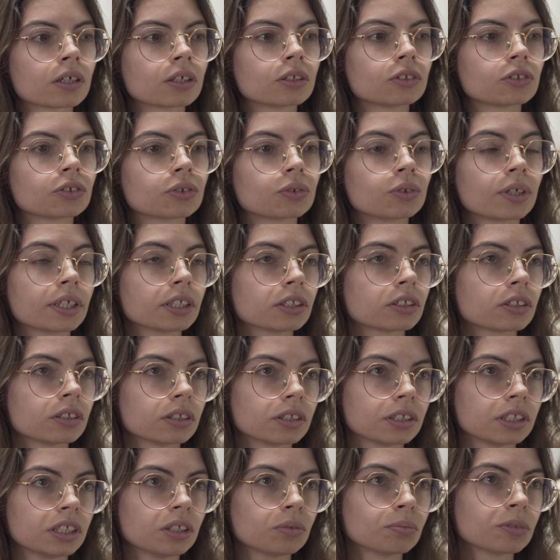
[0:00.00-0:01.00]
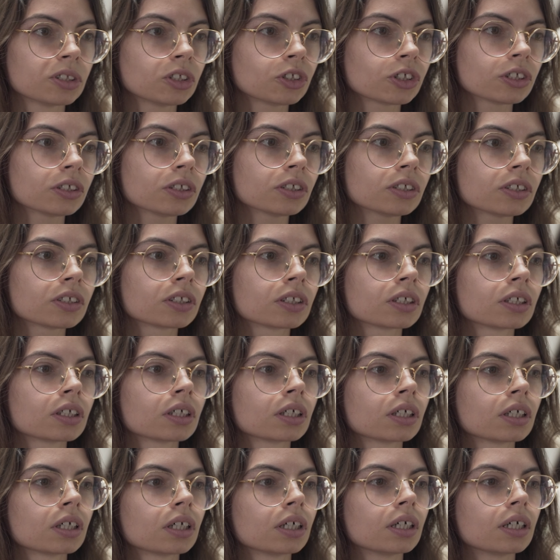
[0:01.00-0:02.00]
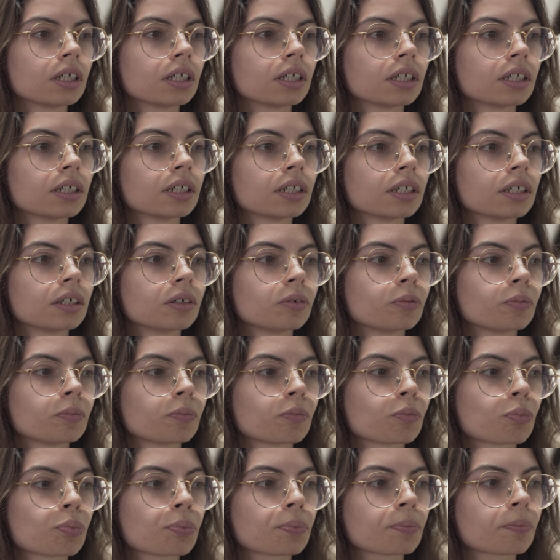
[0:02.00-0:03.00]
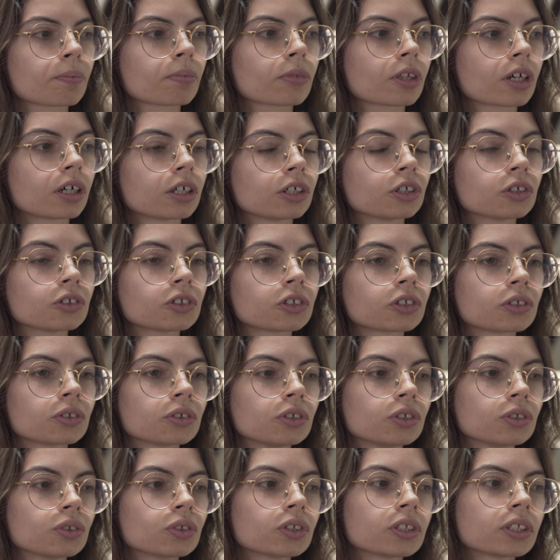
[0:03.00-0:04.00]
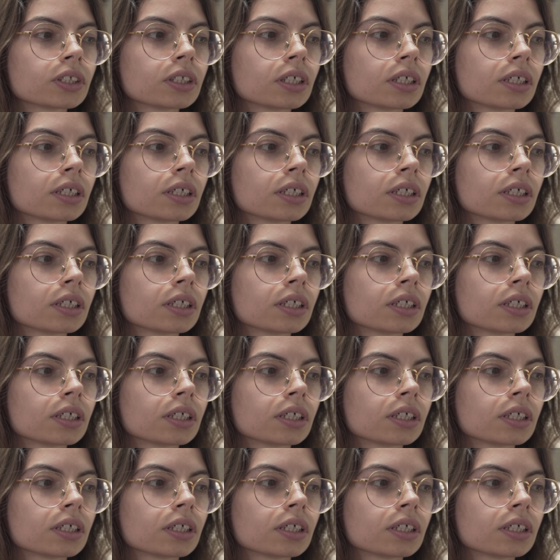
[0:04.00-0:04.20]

to render the images. I also used